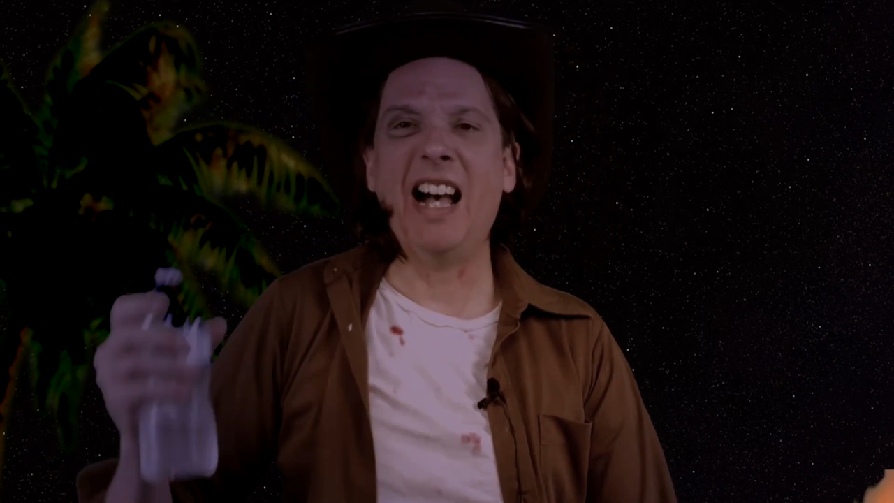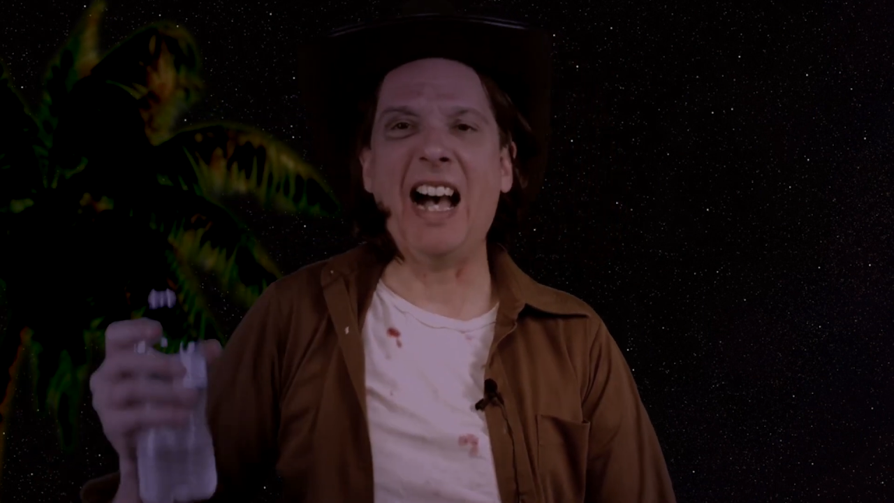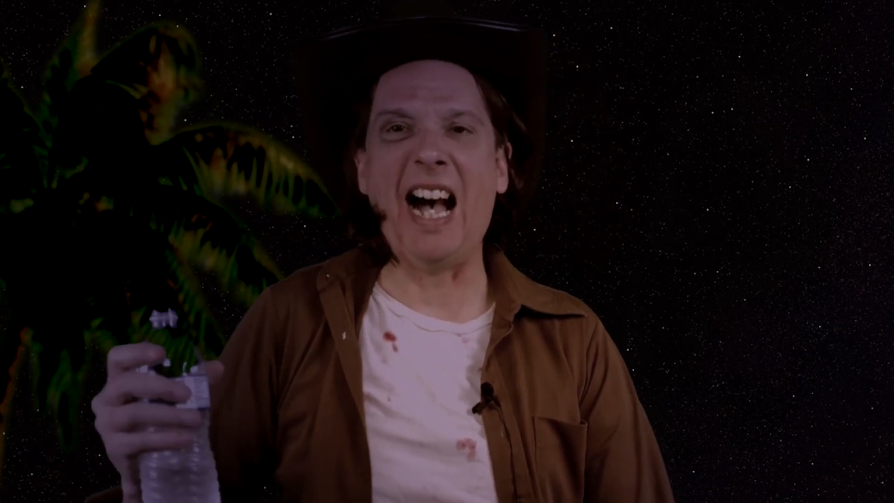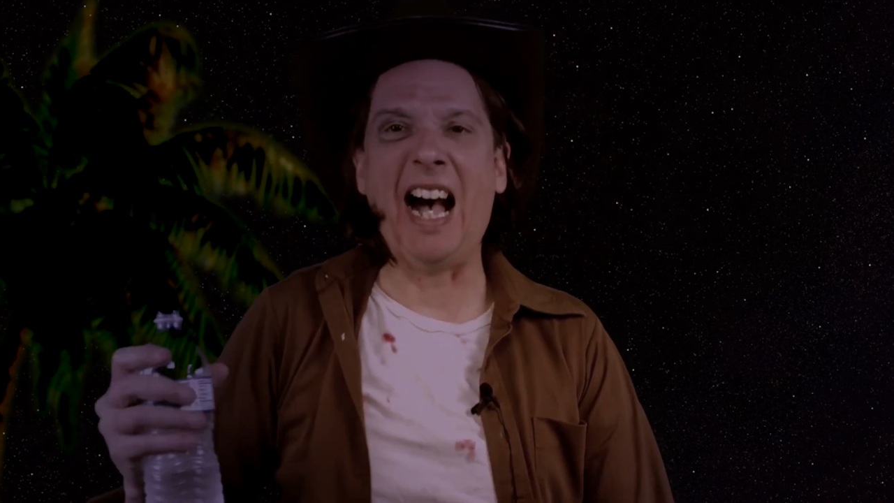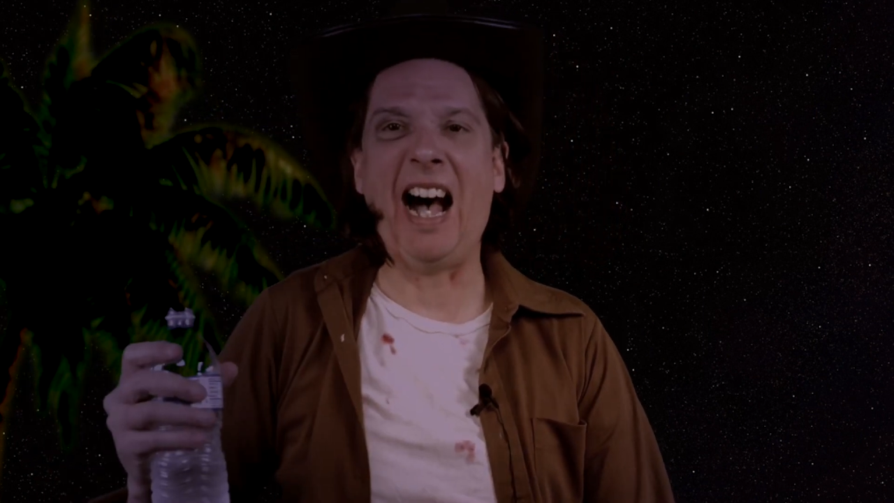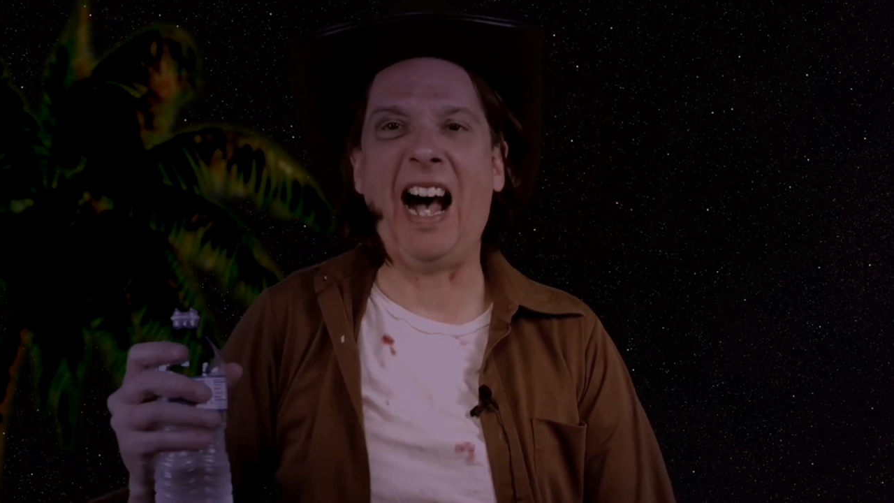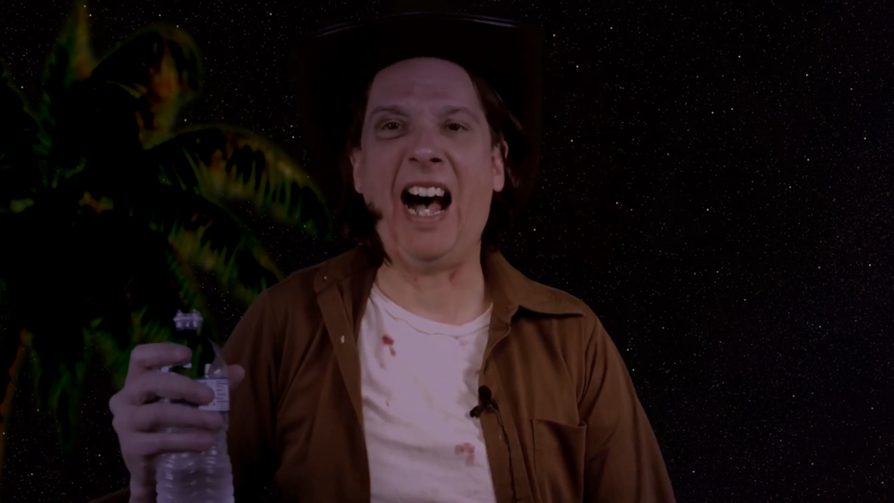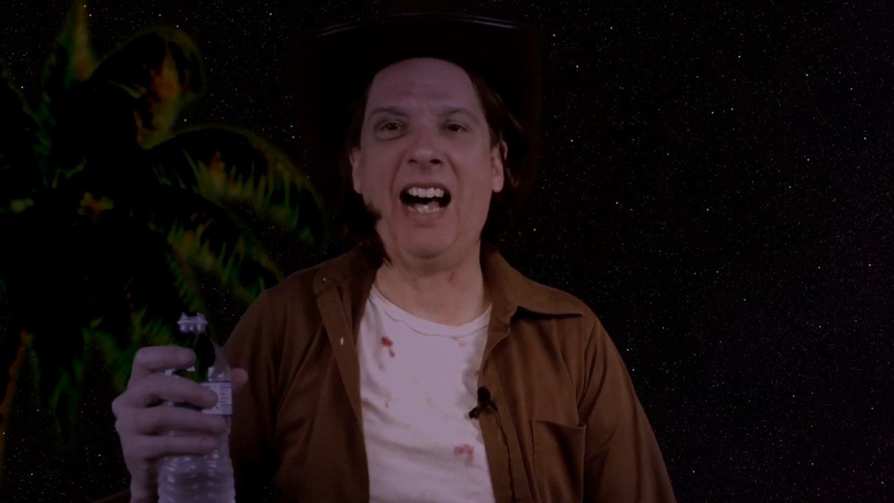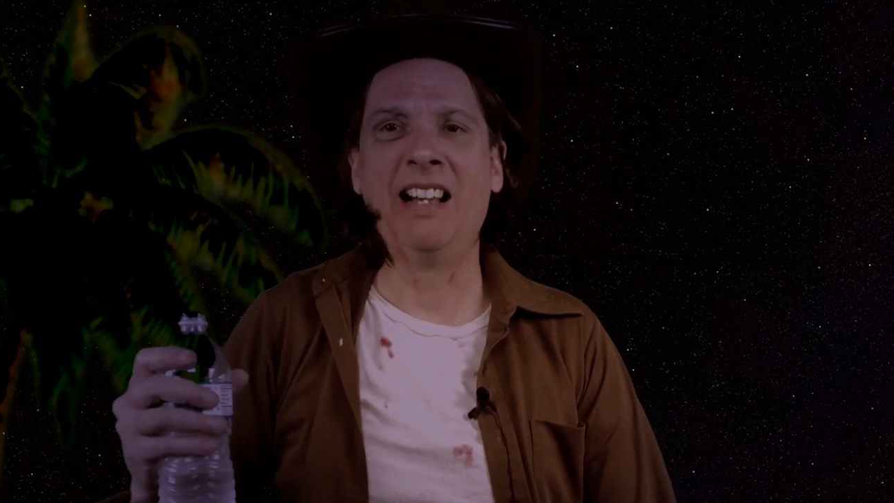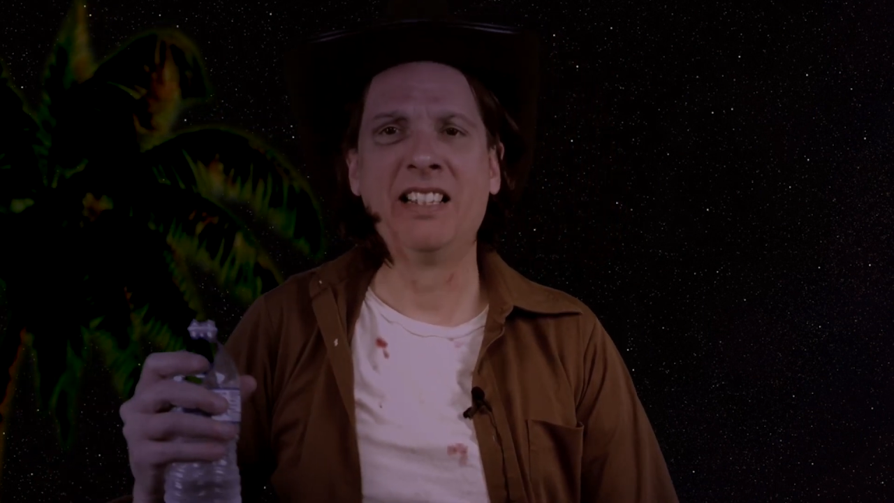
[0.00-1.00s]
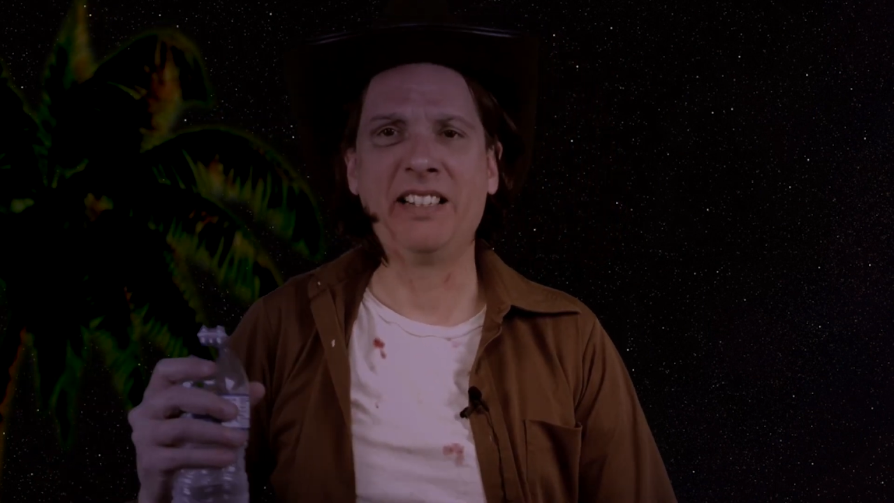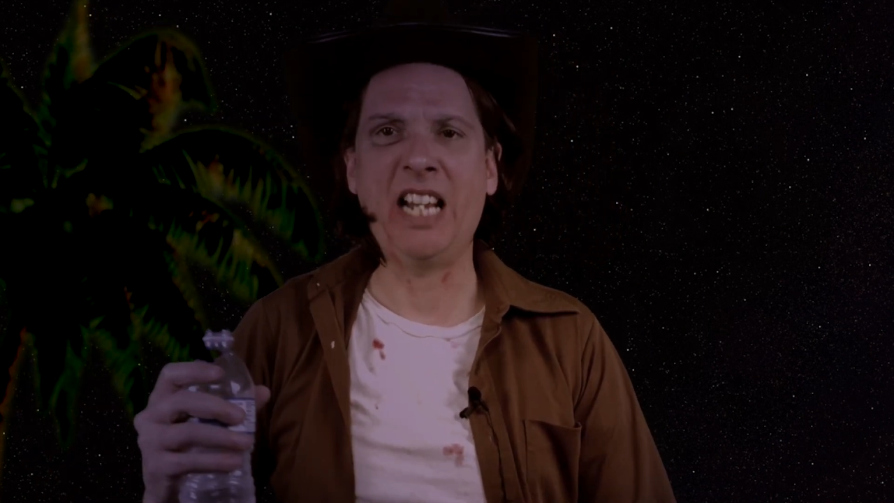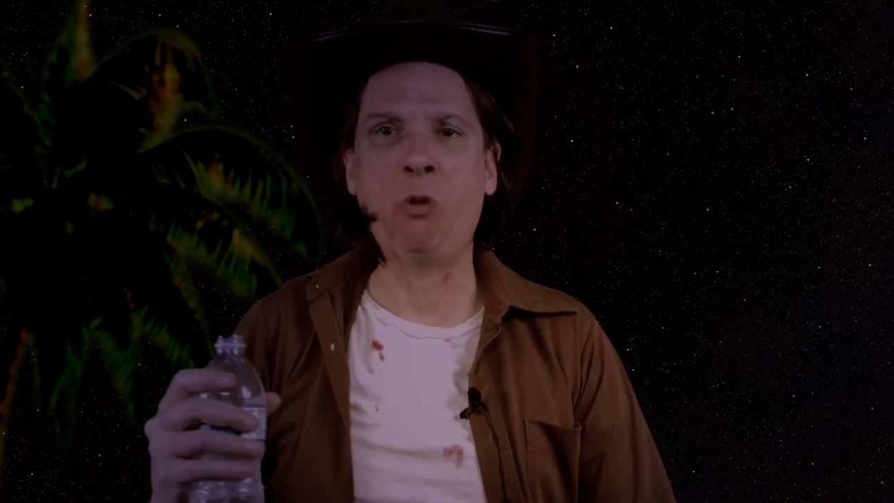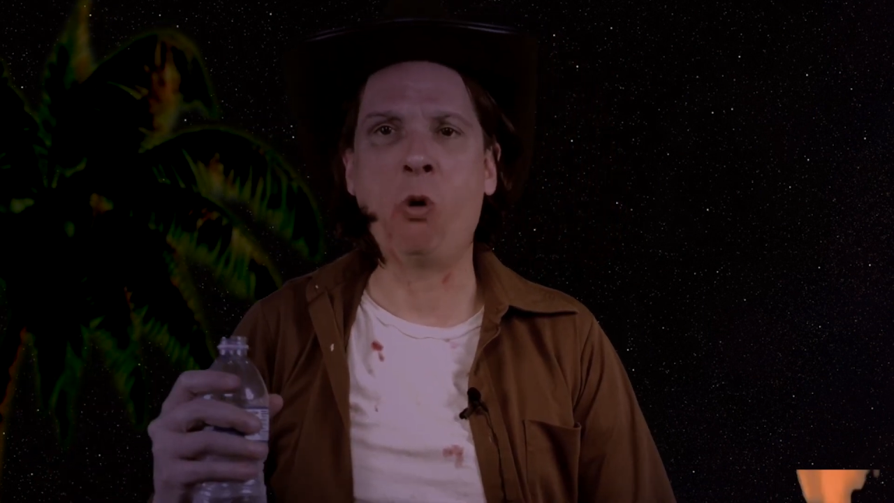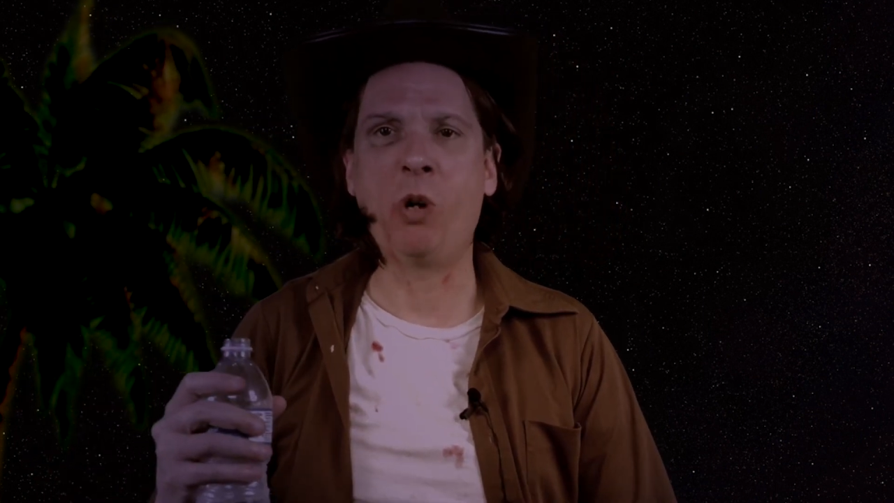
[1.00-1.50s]
Ah,
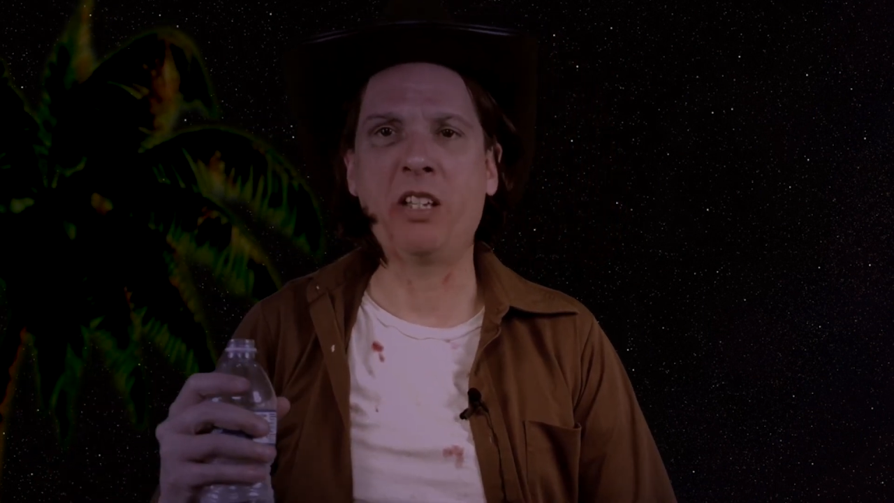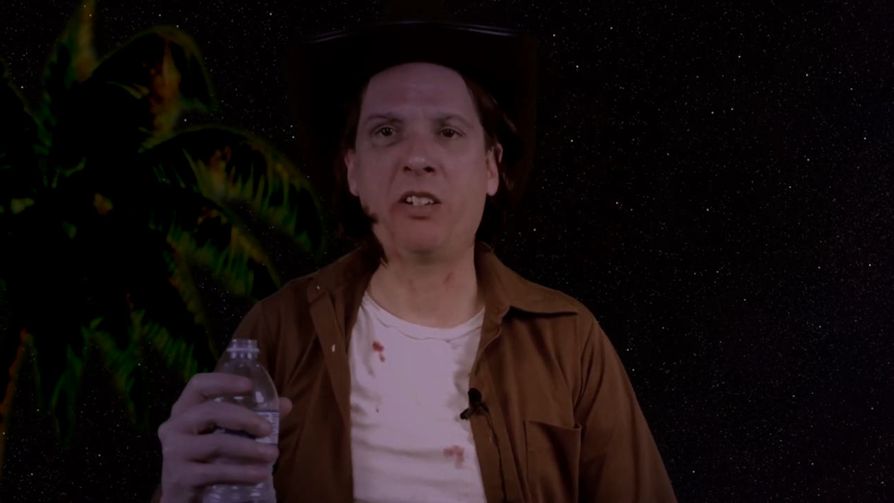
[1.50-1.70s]
now we're well